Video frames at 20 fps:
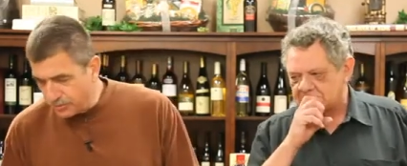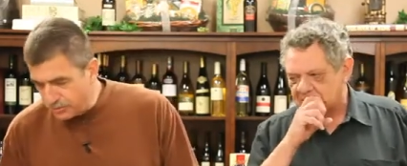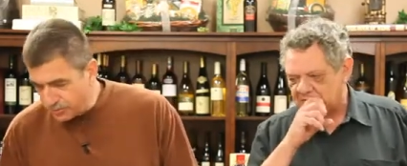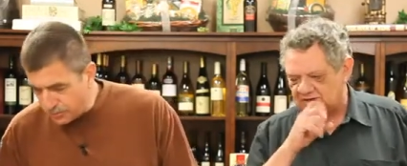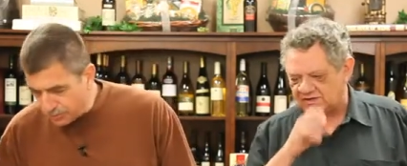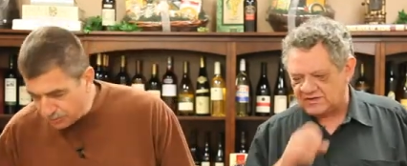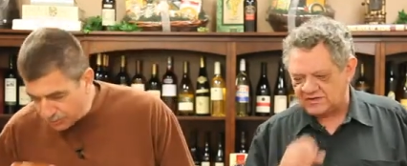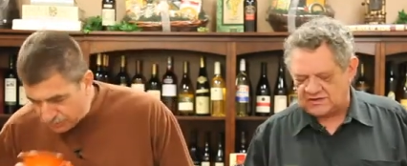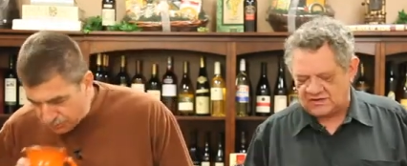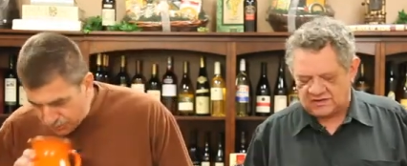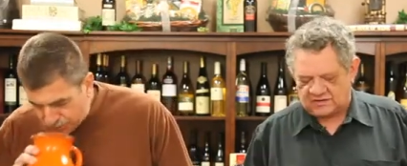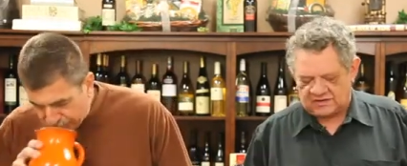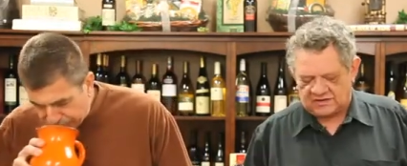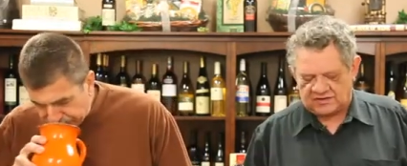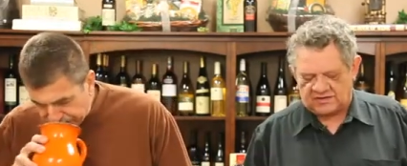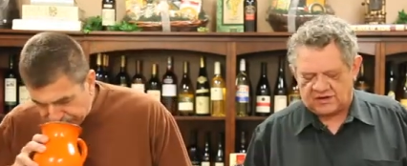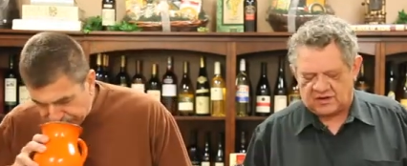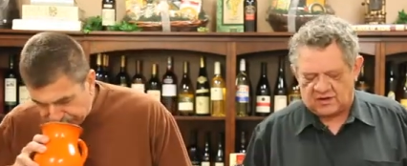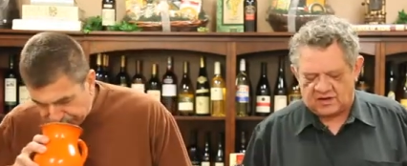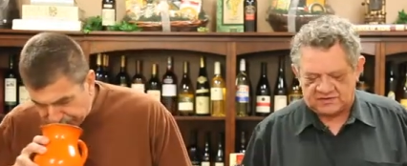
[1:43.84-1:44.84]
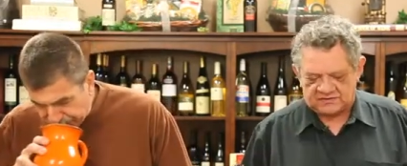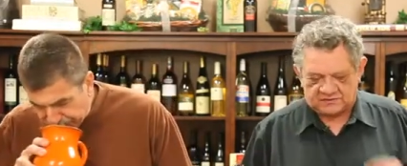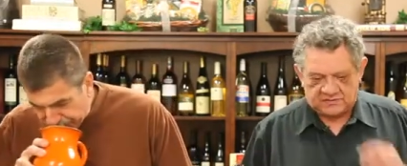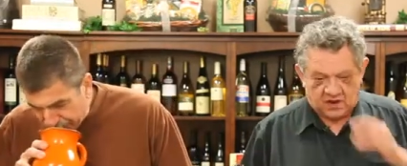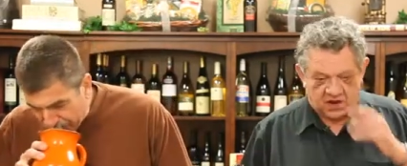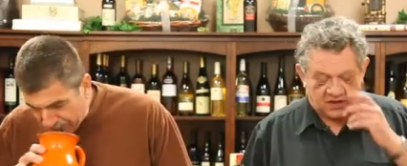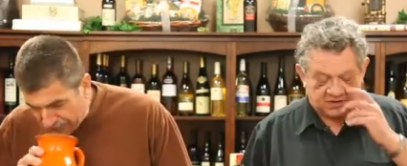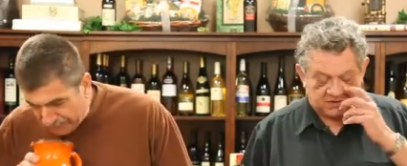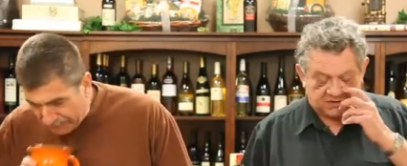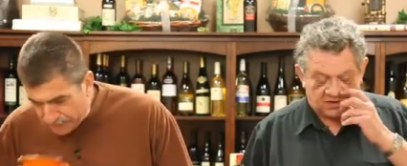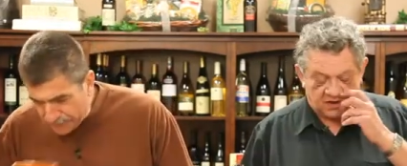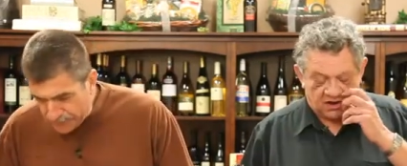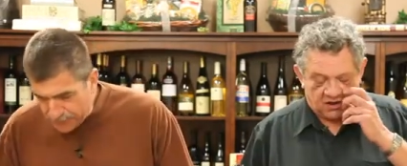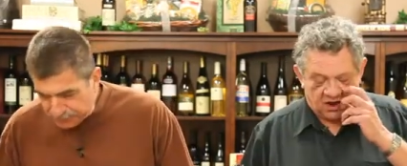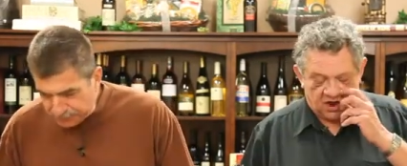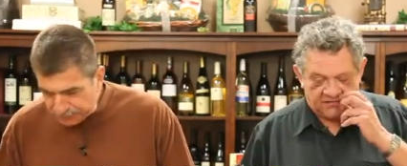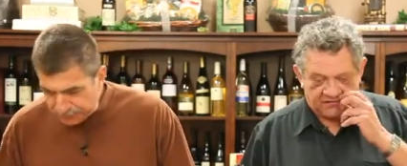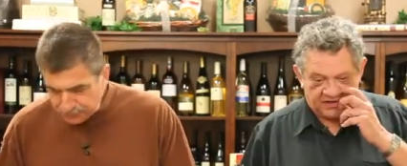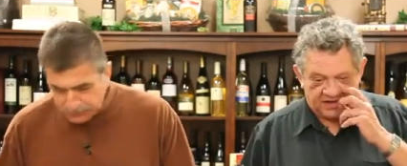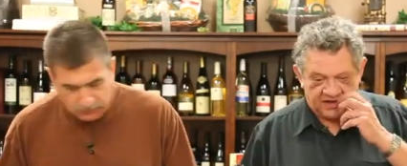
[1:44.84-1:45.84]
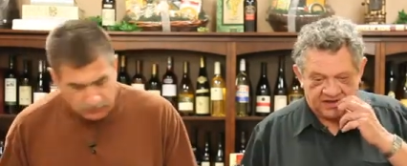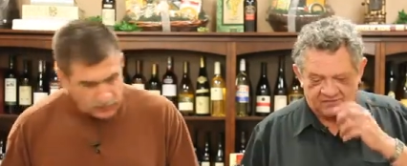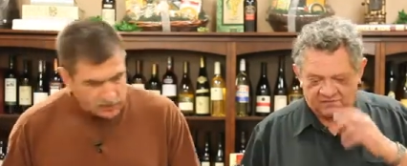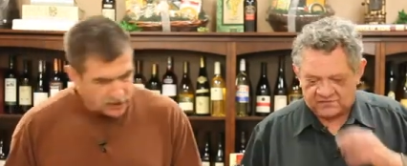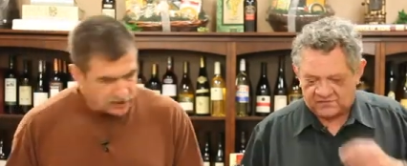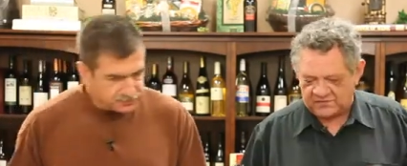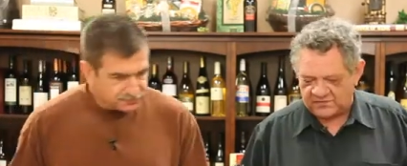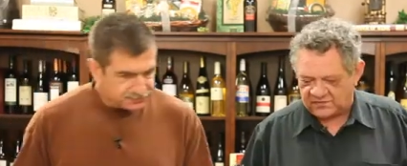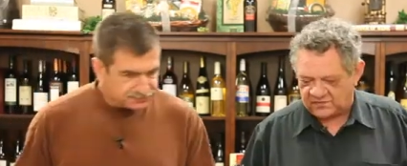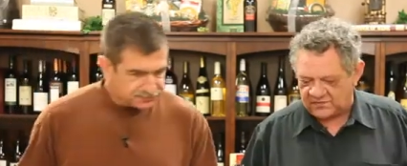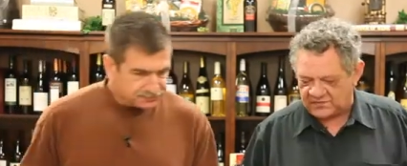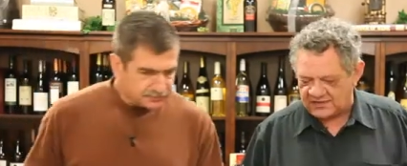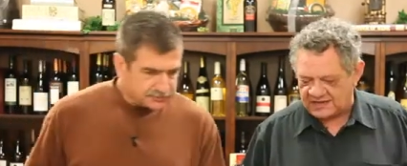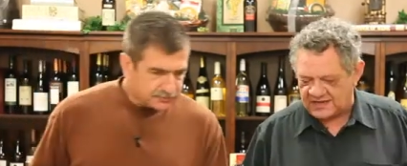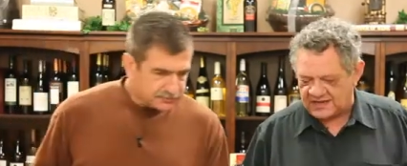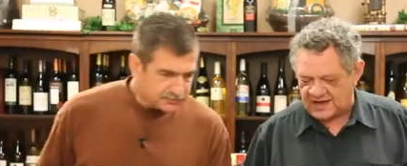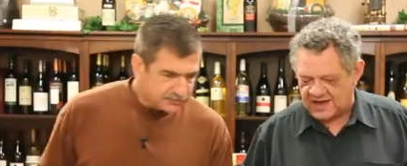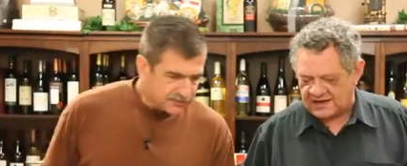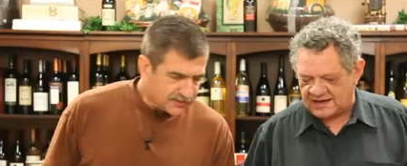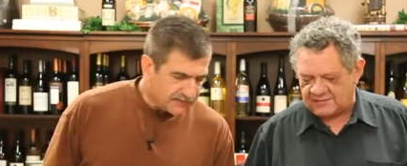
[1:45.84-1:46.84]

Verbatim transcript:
Speaker 1: you, you, don't often get from from Chianti.